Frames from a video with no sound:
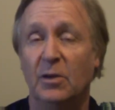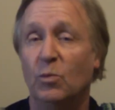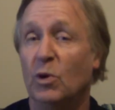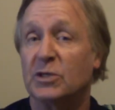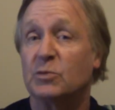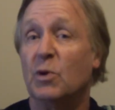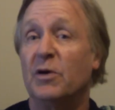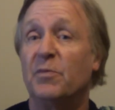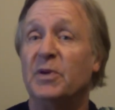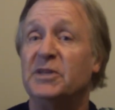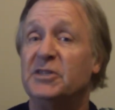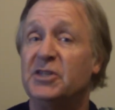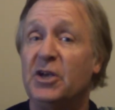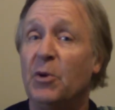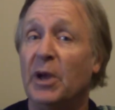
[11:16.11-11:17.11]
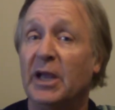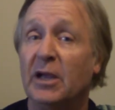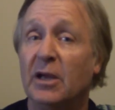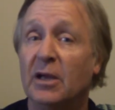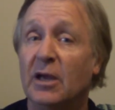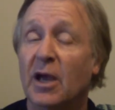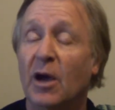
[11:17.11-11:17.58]
what's worth pursuing
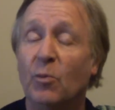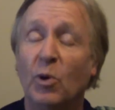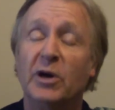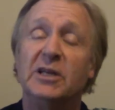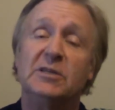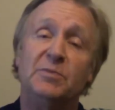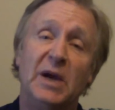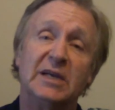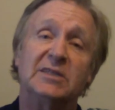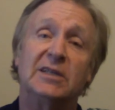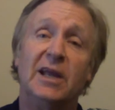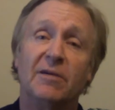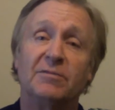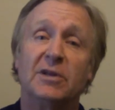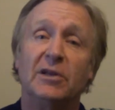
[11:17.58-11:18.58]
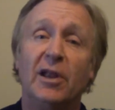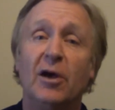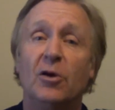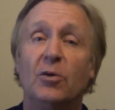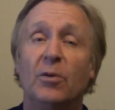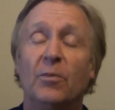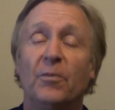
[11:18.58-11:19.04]
and what is best left
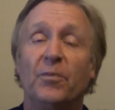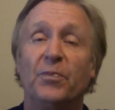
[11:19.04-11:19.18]
alone.